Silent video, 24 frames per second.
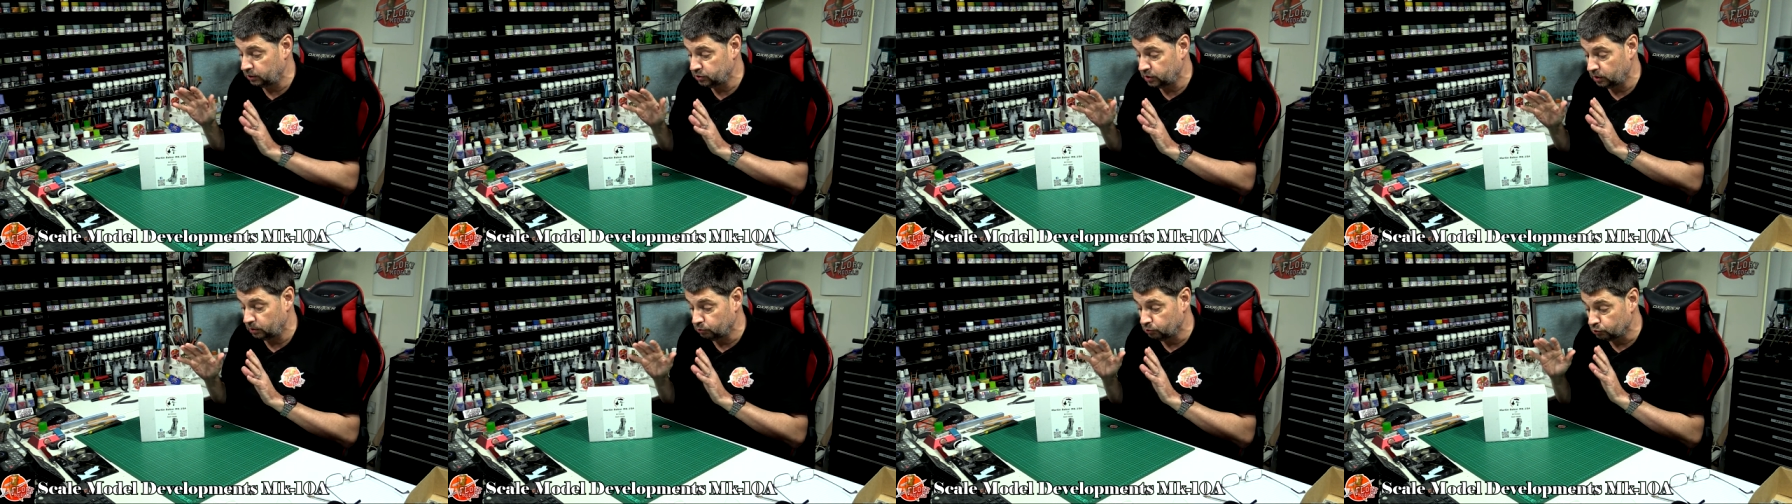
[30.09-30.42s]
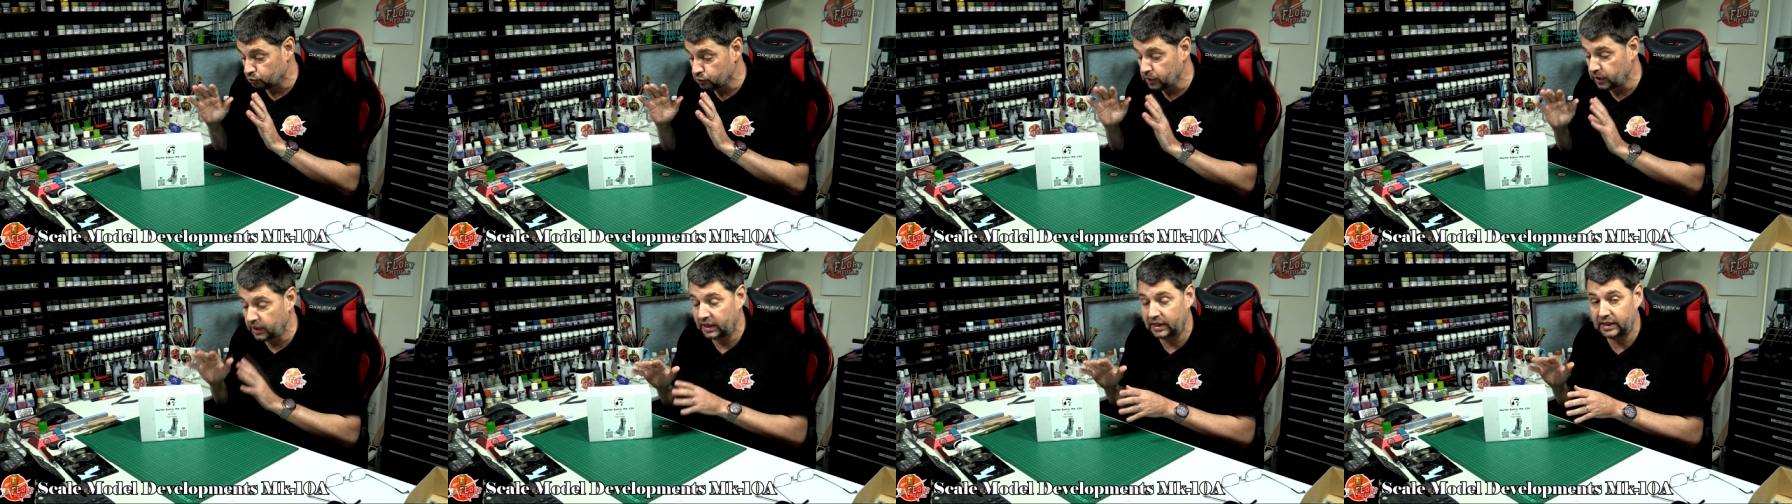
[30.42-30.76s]
to him
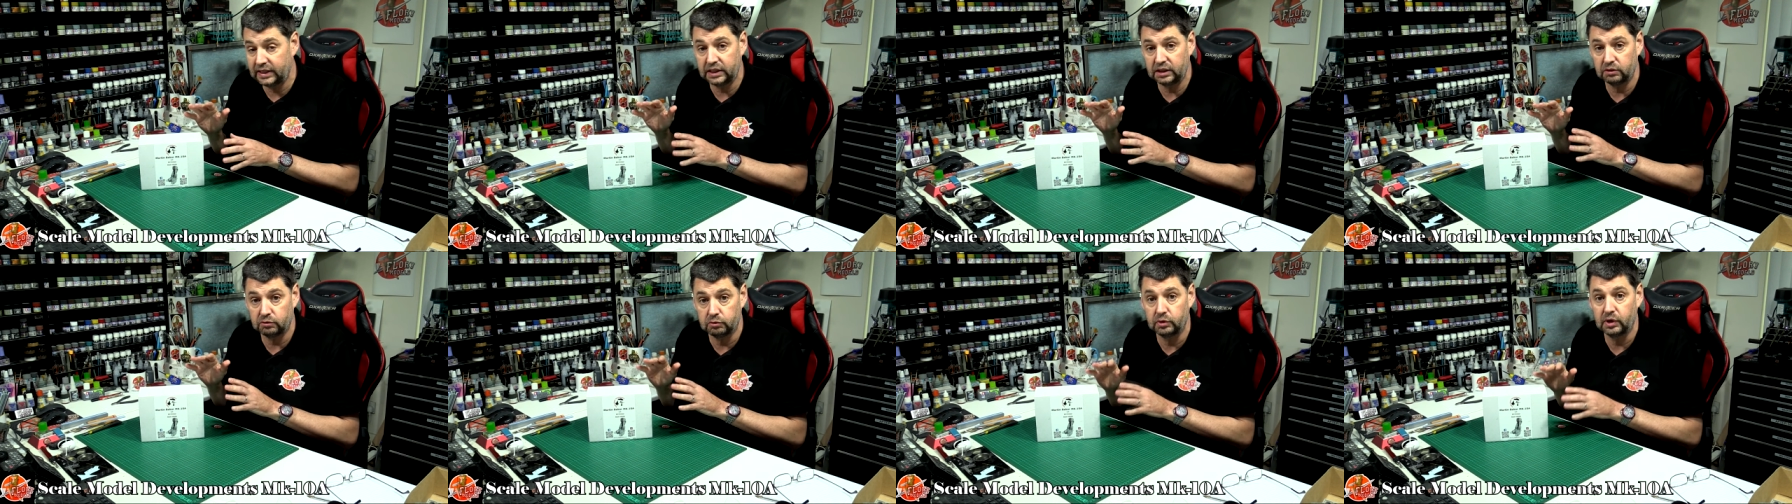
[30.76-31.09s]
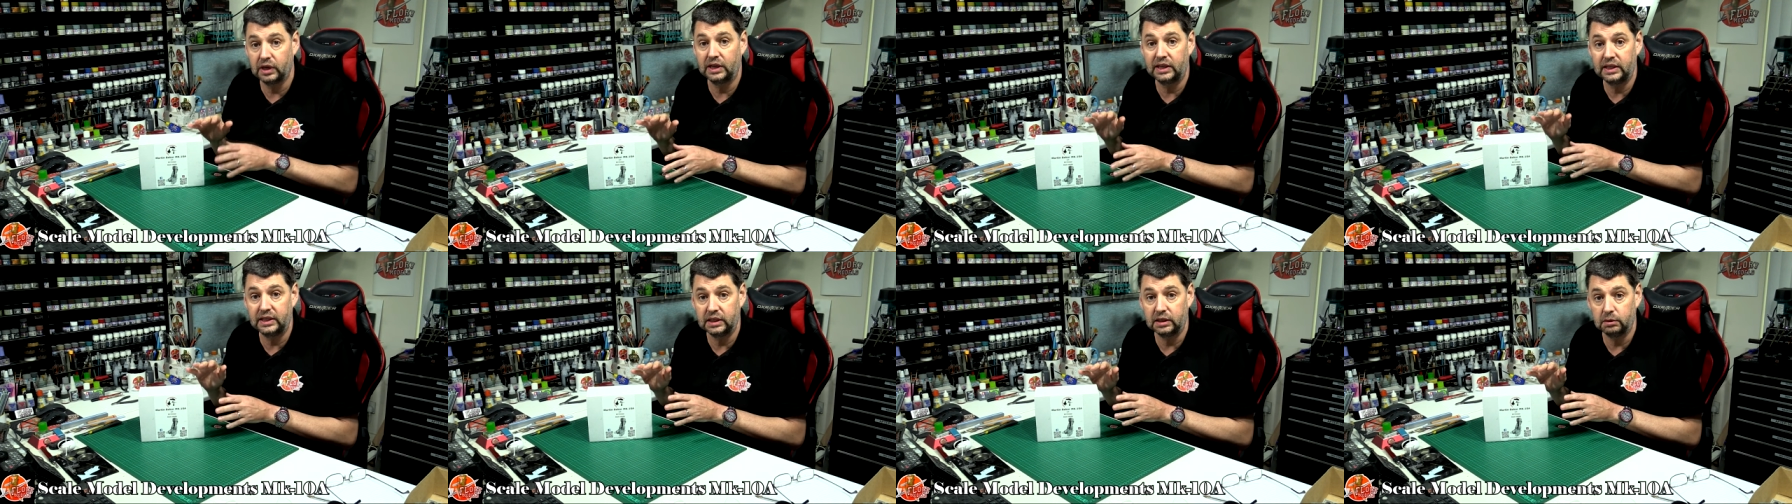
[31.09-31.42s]
really
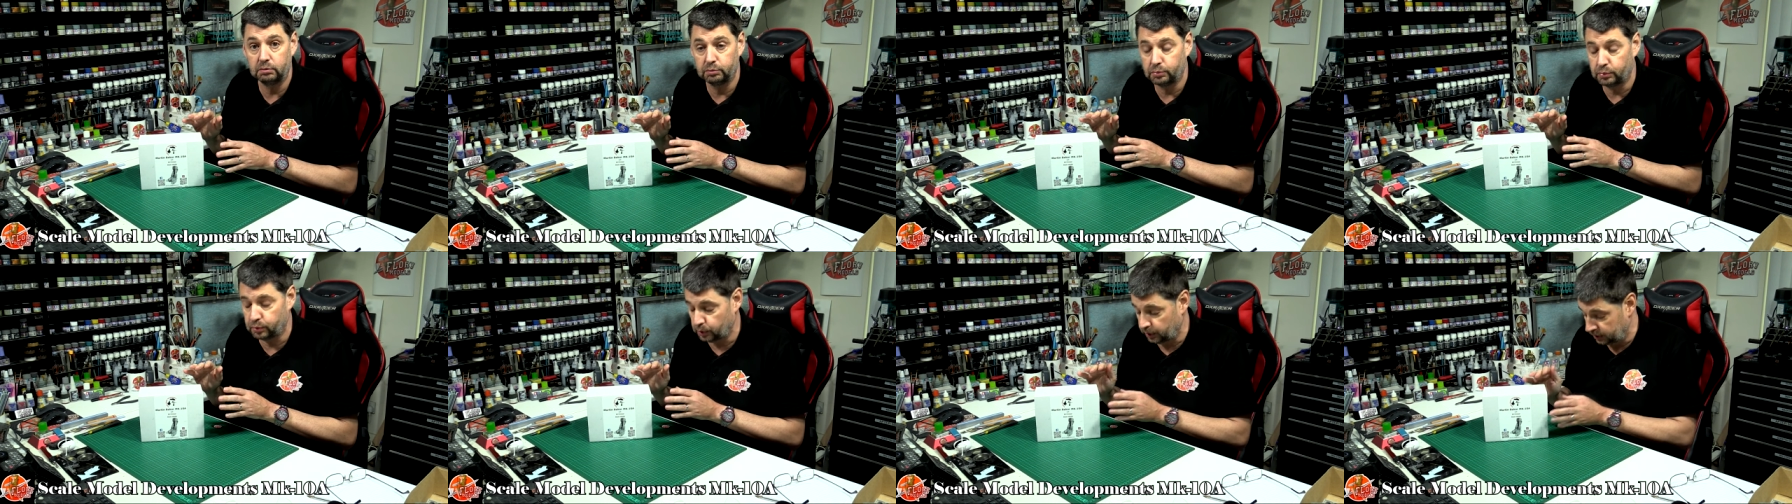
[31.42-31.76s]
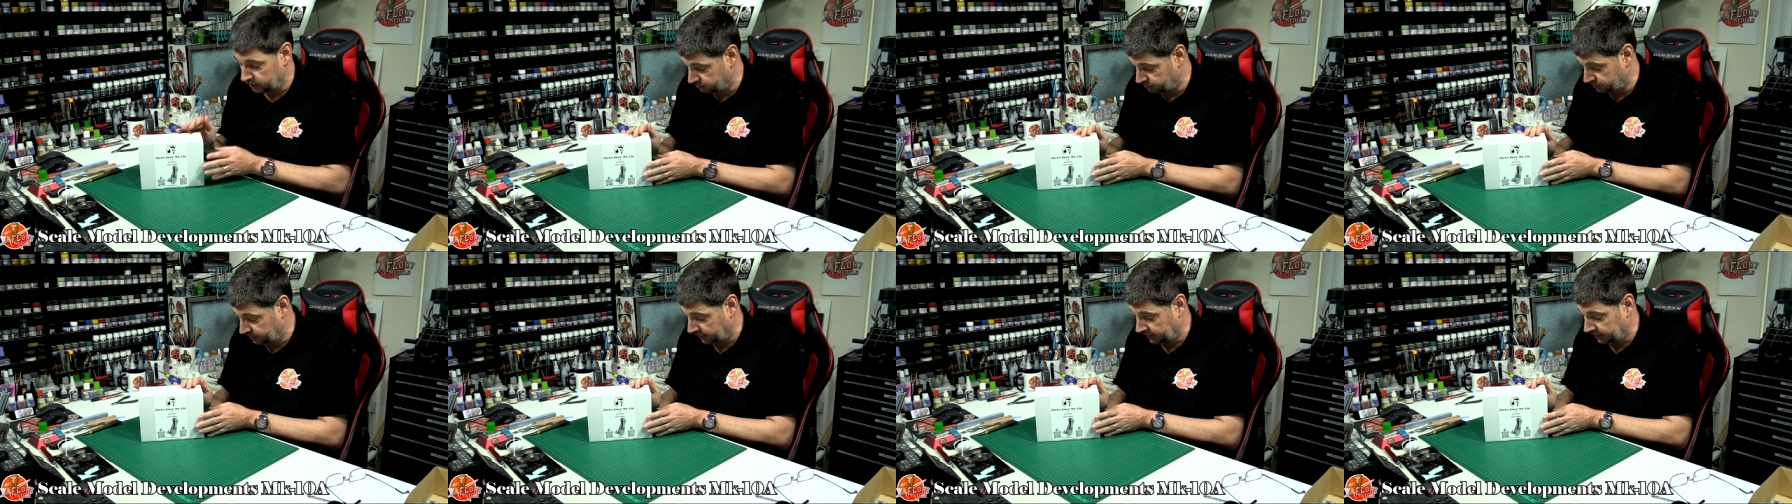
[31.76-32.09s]

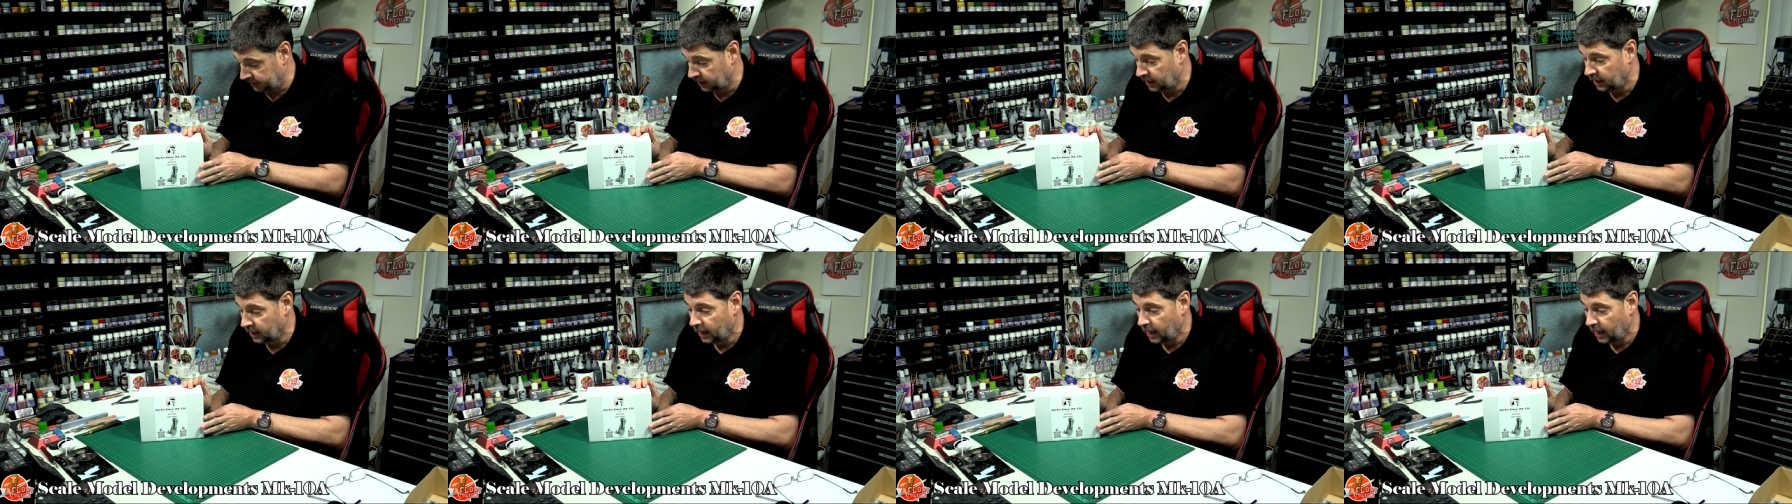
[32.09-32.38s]
briefly.